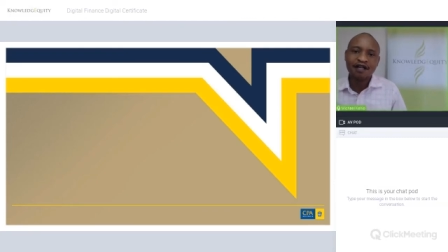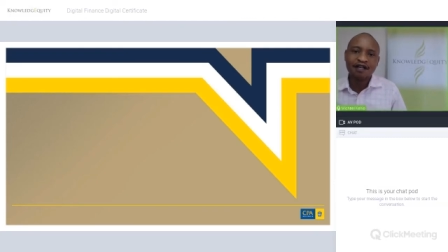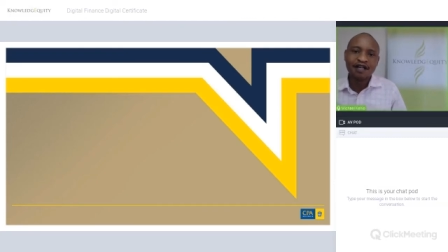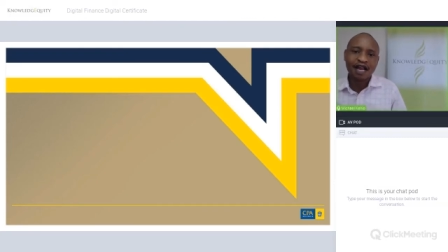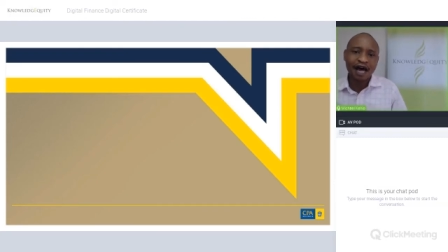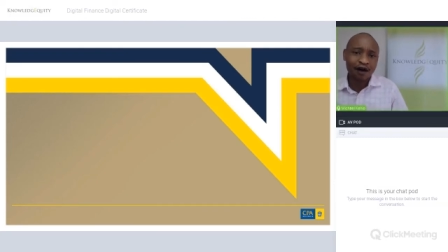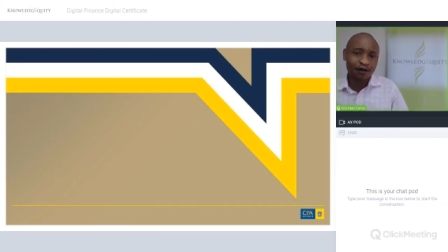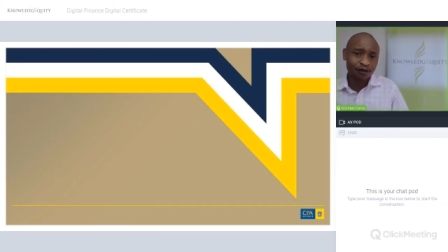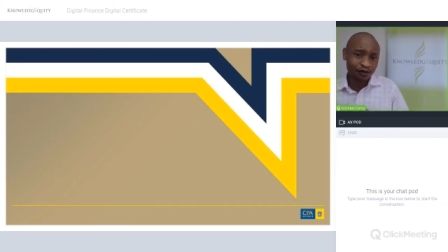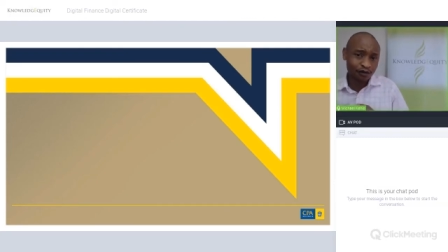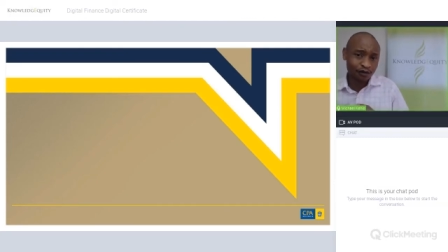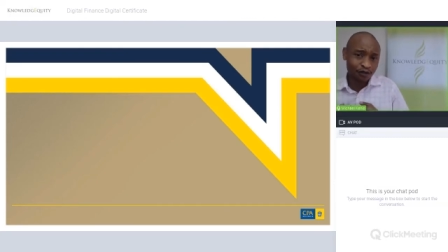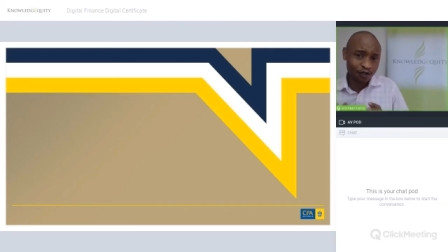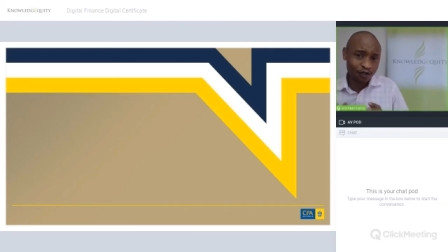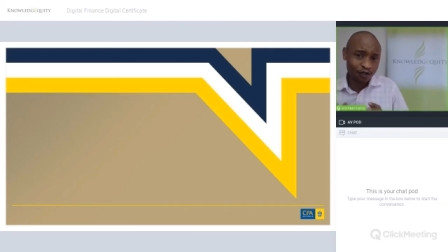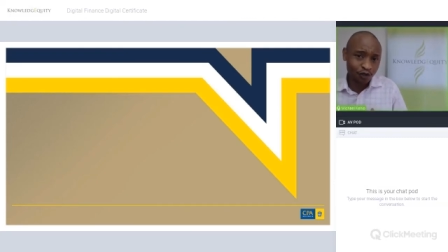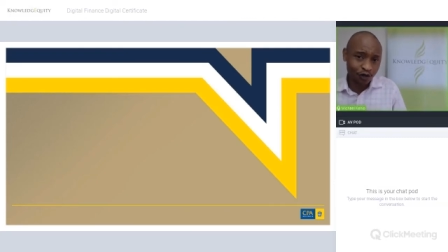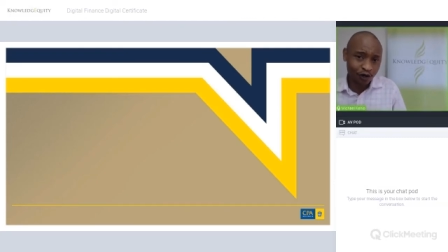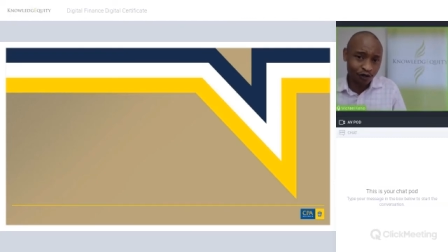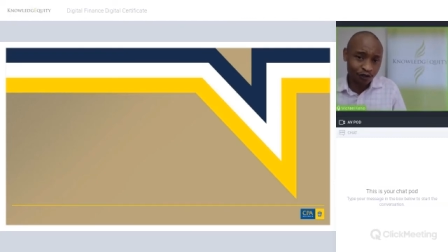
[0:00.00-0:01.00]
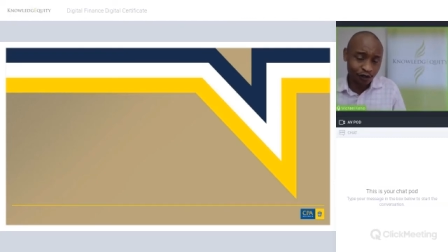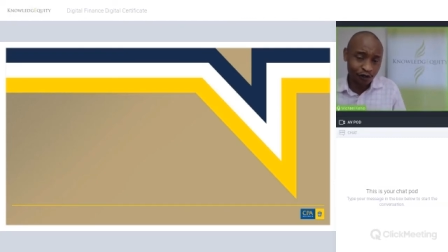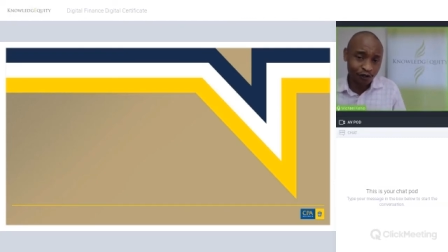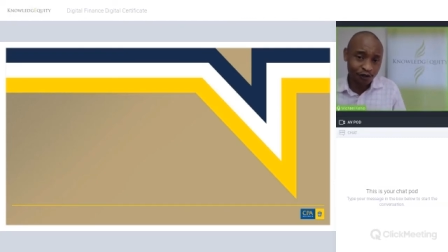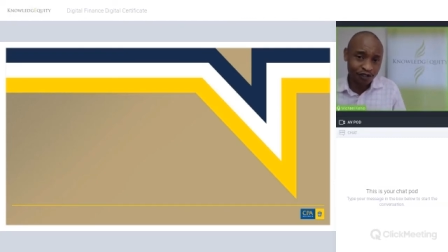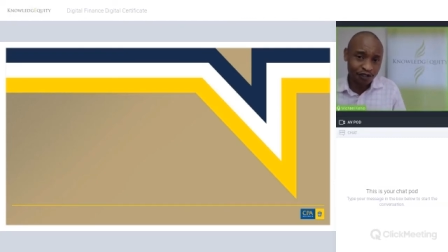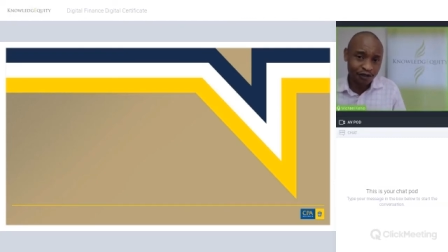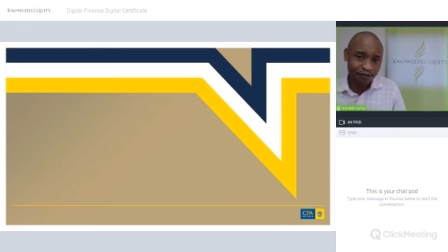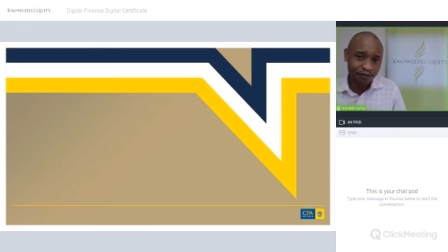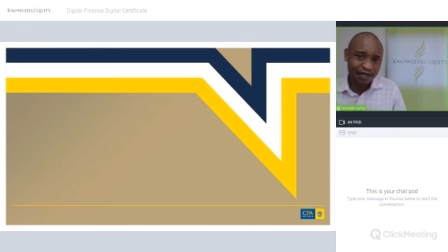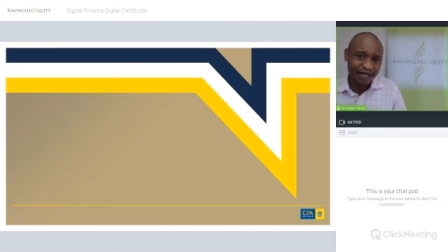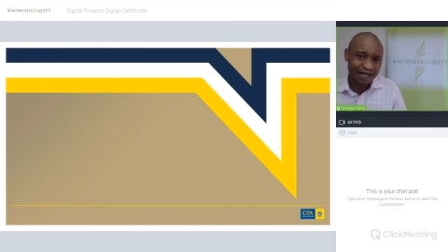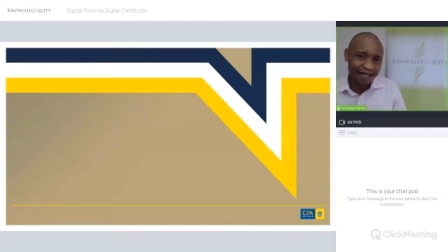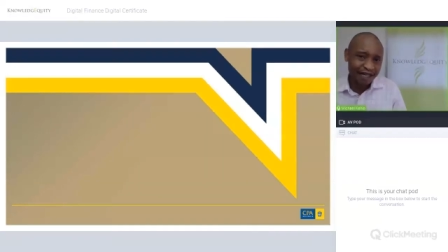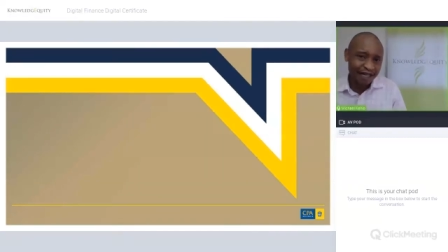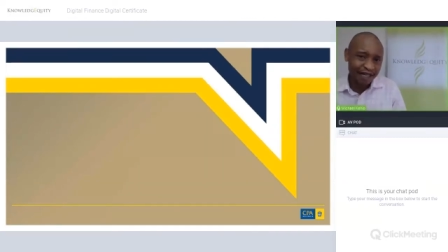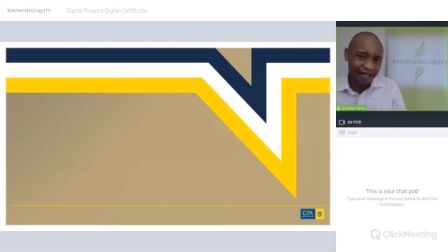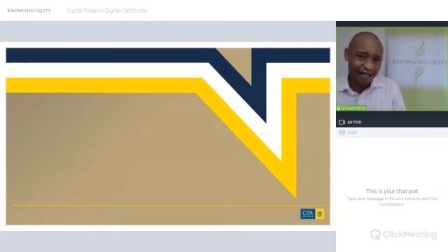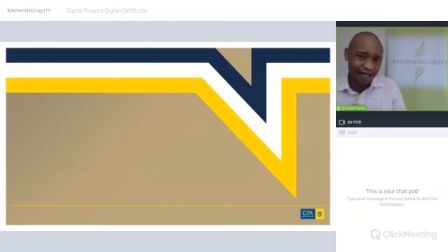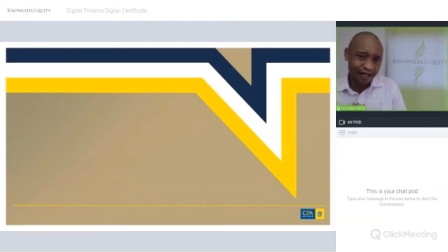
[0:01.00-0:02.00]
Now, to conclude,
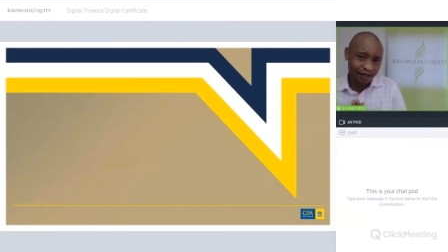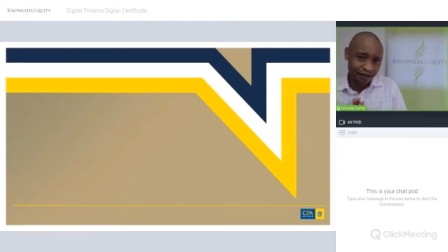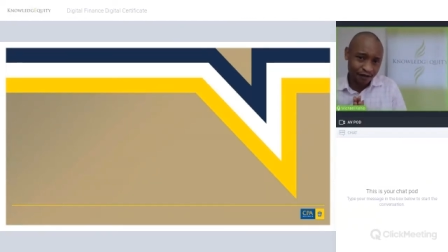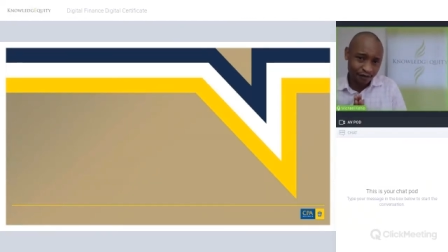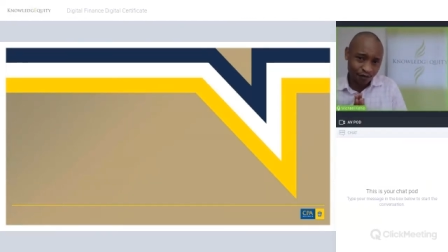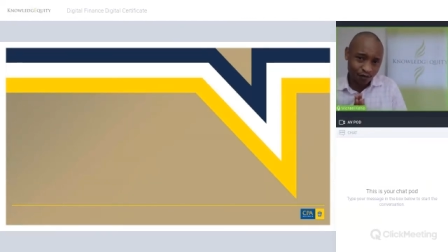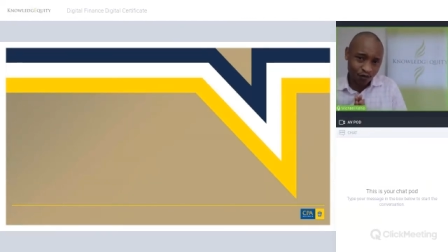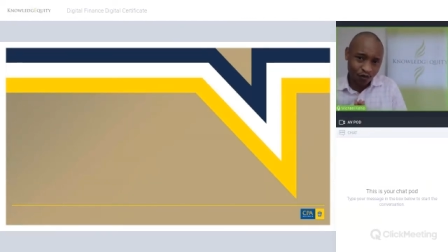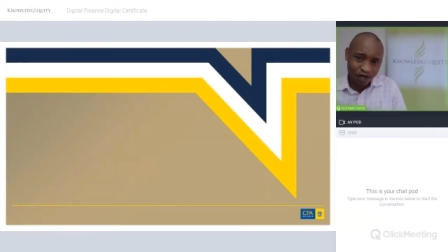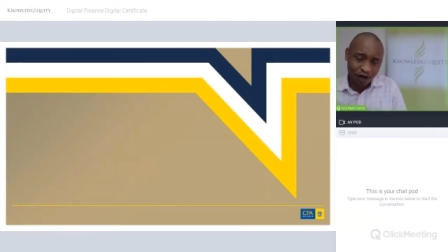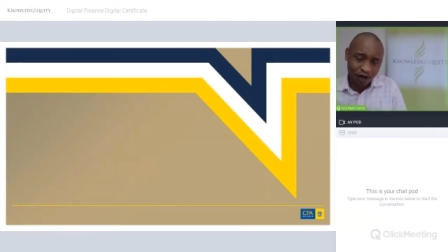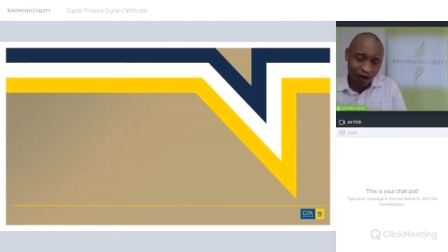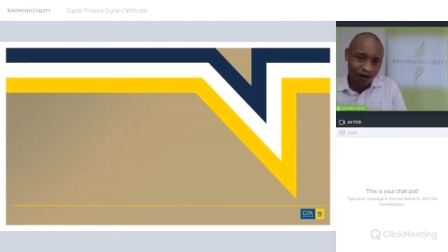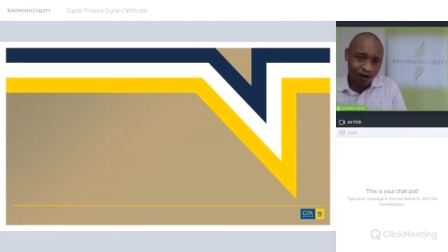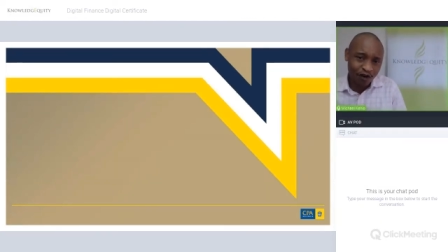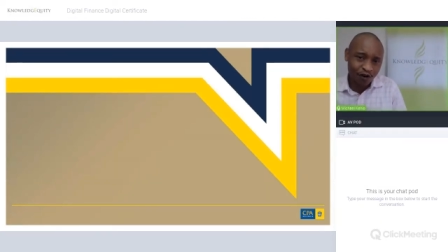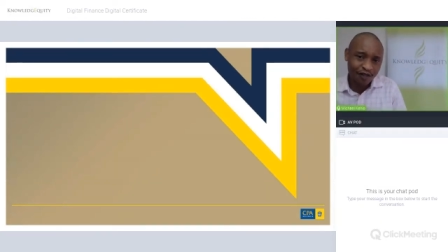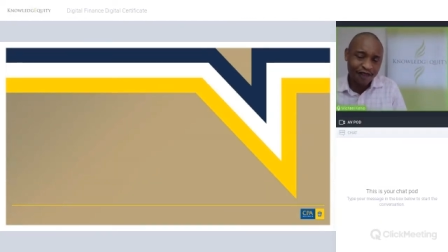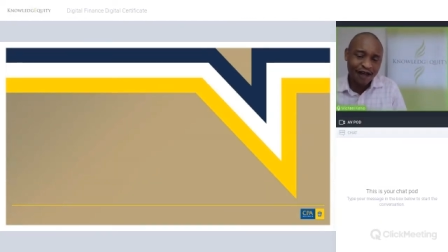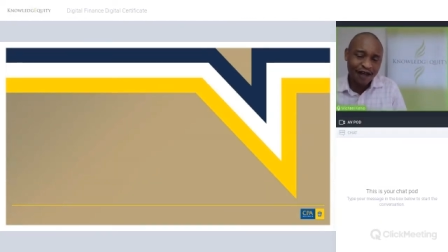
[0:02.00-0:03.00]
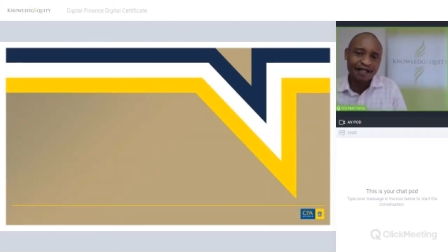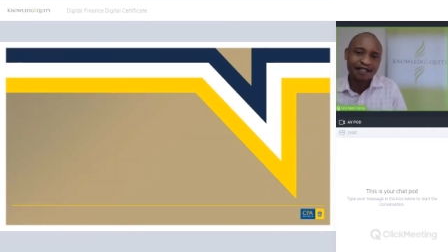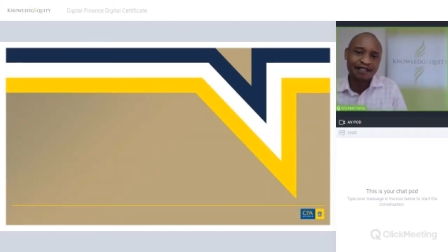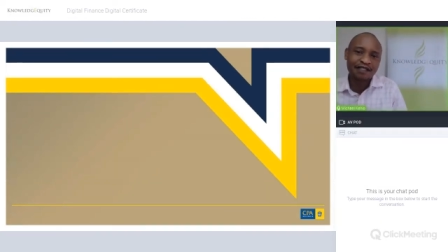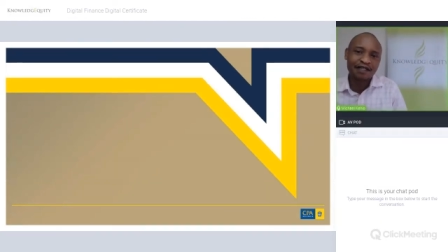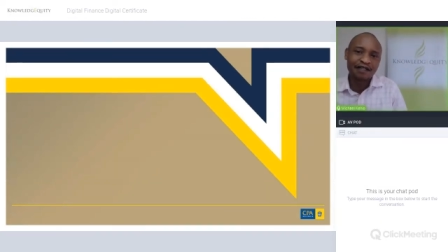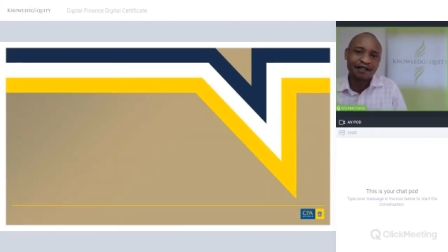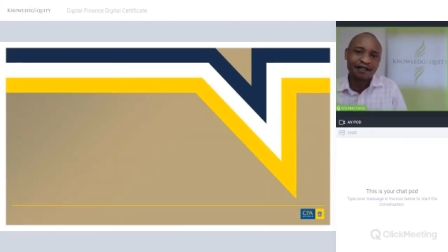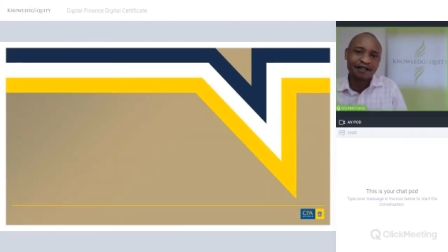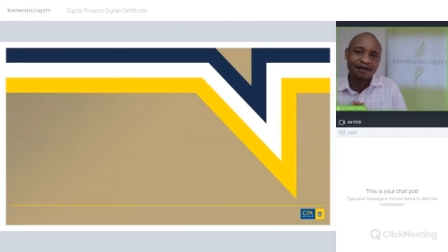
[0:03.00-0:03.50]
we all know that